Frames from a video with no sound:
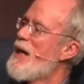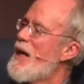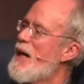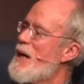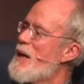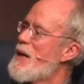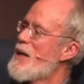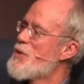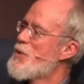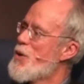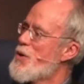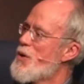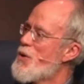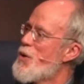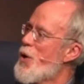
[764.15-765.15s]
It's
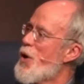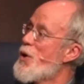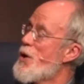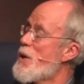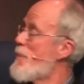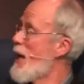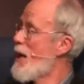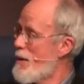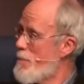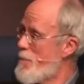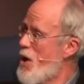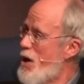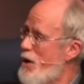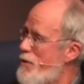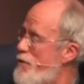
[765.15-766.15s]
not only about the
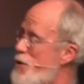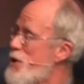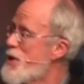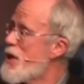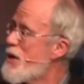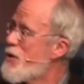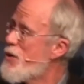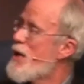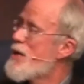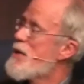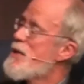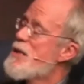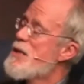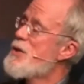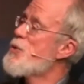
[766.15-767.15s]
biodiversity
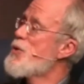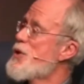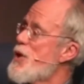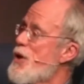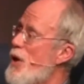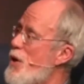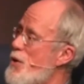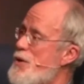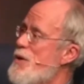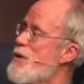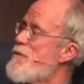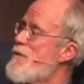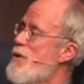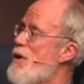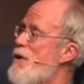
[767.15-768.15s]
crisis. It also goes to
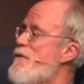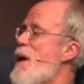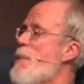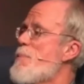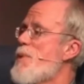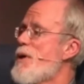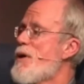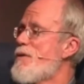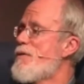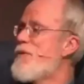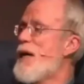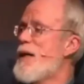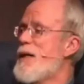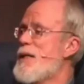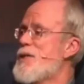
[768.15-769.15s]
the very fabric of
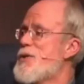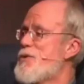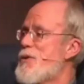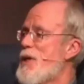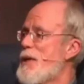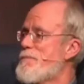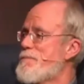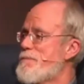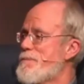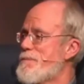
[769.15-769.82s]
our history.